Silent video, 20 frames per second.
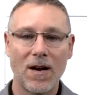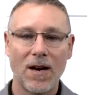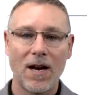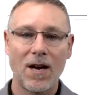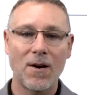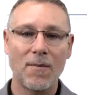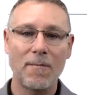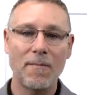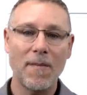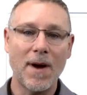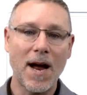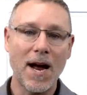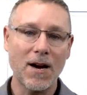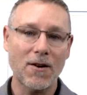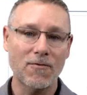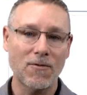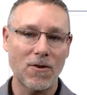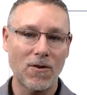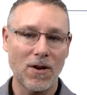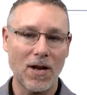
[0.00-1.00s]
at a
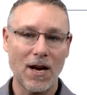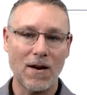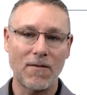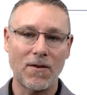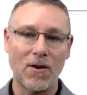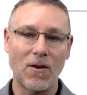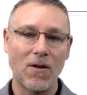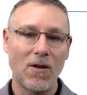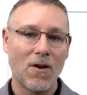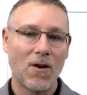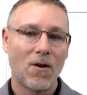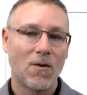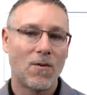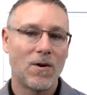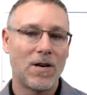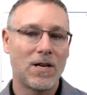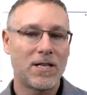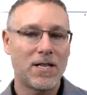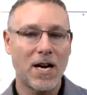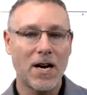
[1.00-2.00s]
macro level, what
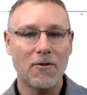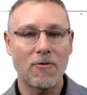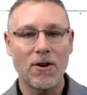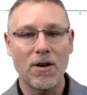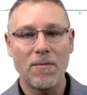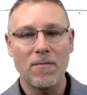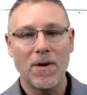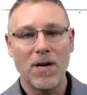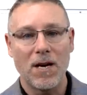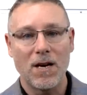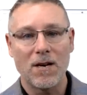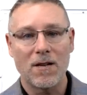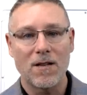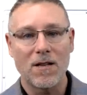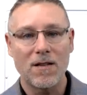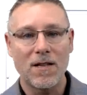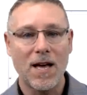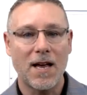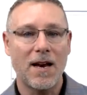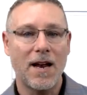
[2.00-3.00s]
integrity means
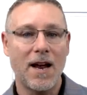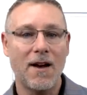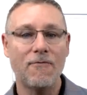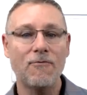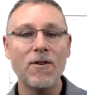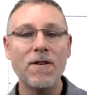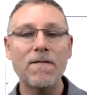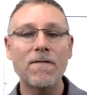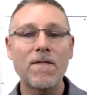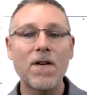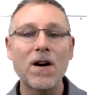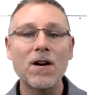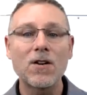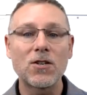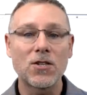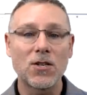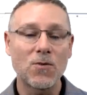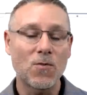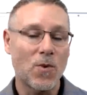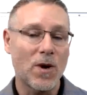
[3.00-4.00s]
is that every
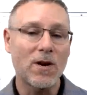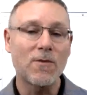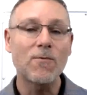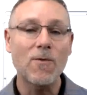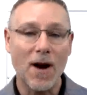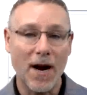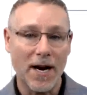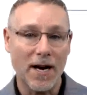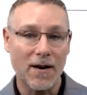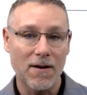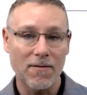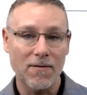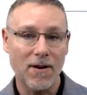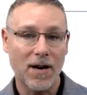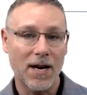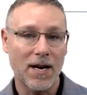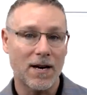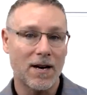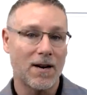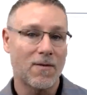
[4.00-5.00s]
function we write,
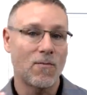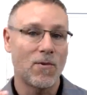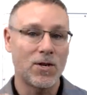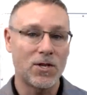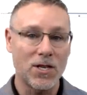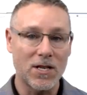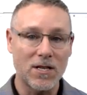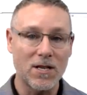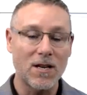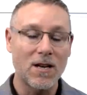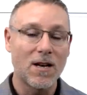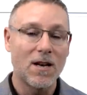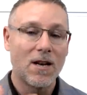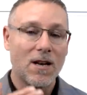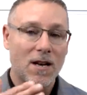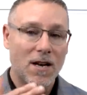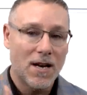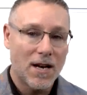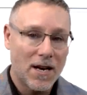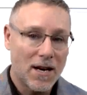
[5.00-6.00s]
right, which is
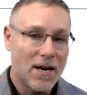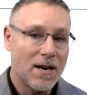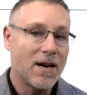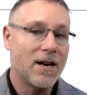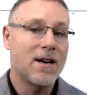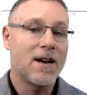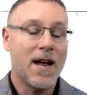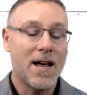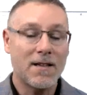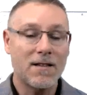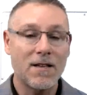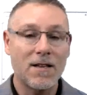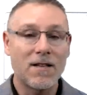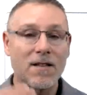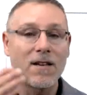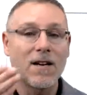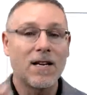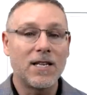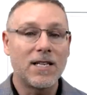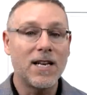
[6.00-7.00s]
in
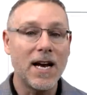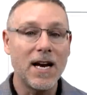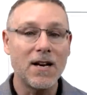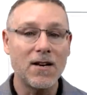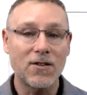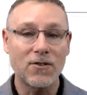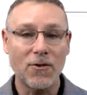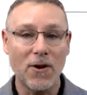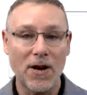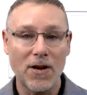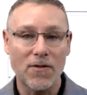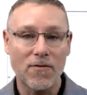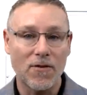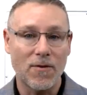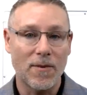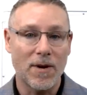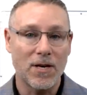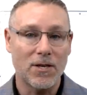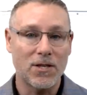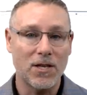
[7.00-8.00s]
essence a data
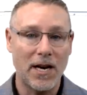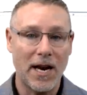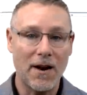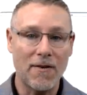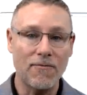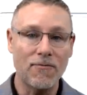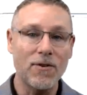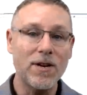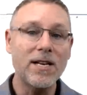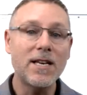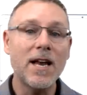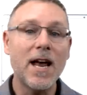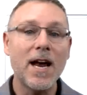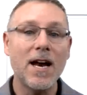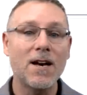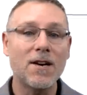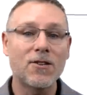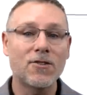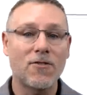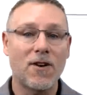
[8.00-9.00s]
transformation, every
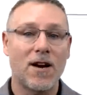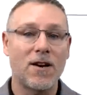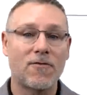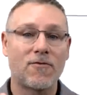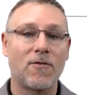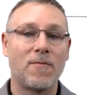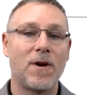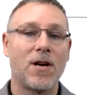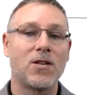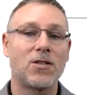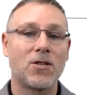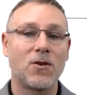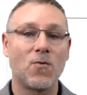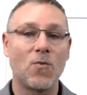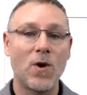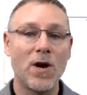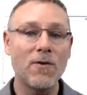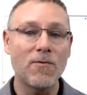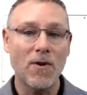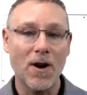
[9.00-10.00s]
data transformation
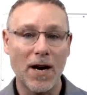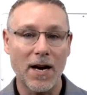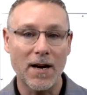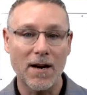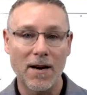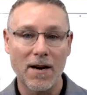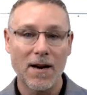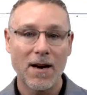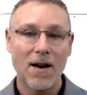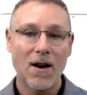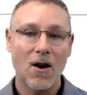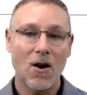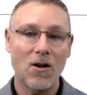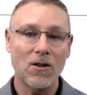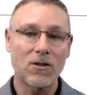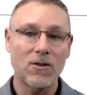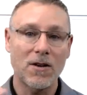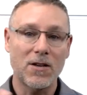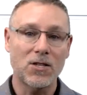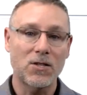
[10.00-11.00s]
we write
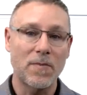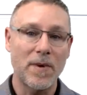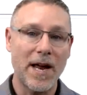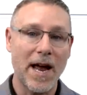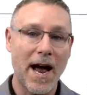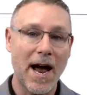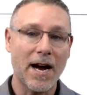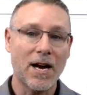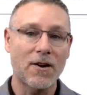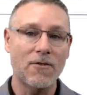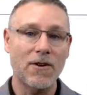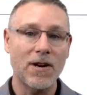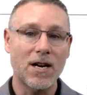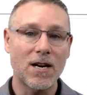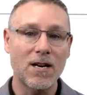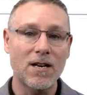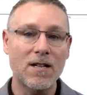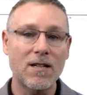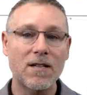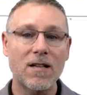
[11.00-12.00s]
also has to be accurate,
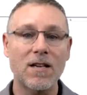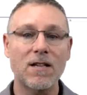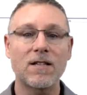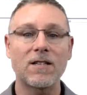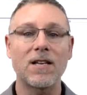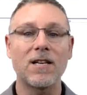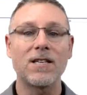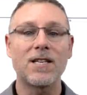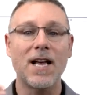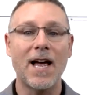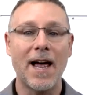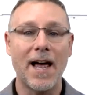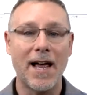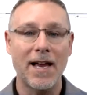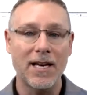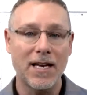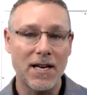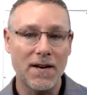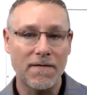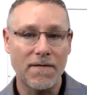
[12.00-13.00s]
consistent,
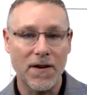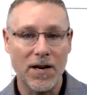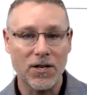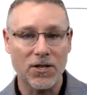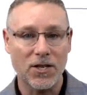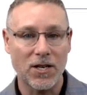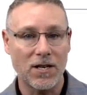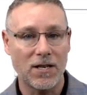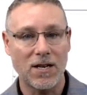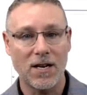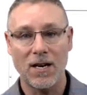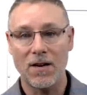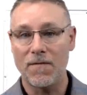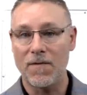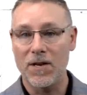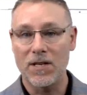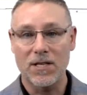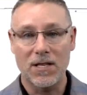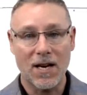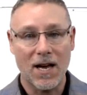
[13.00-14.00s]
and efficient. And if
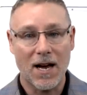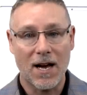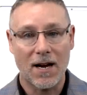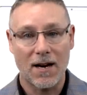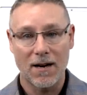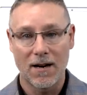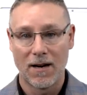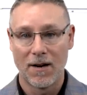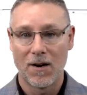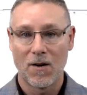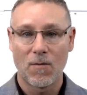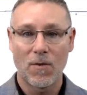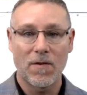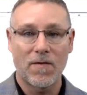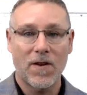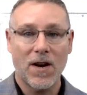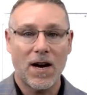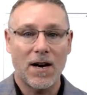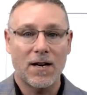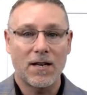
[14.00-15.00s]
it's not, we've
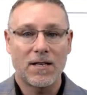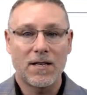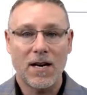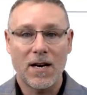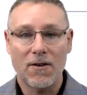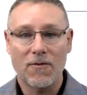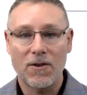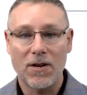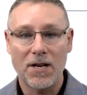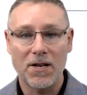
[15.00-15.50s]
got integrity